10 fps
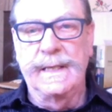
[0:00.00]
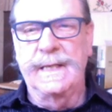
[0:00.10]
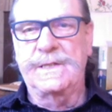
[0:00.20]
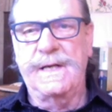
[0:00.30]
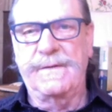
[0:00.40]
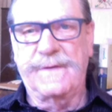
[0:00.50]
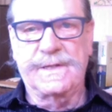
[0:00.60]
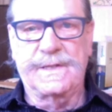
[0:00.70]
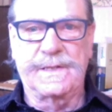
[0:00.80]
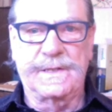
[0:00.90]
and see if
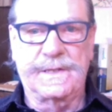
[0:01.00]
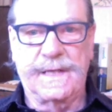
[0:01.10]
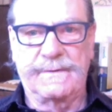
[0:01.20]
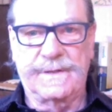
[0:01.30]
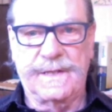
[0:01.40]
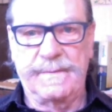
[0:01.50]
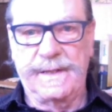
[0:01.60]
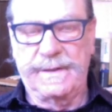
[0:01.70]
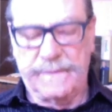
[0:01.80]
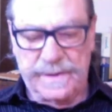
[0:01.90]
this is of some
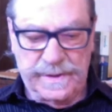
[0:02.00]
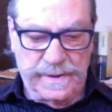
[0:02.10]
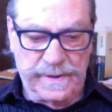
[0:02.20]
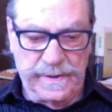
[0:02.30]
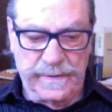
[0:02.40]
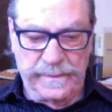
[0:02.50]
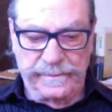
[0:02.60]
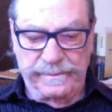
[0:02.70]
interest to you.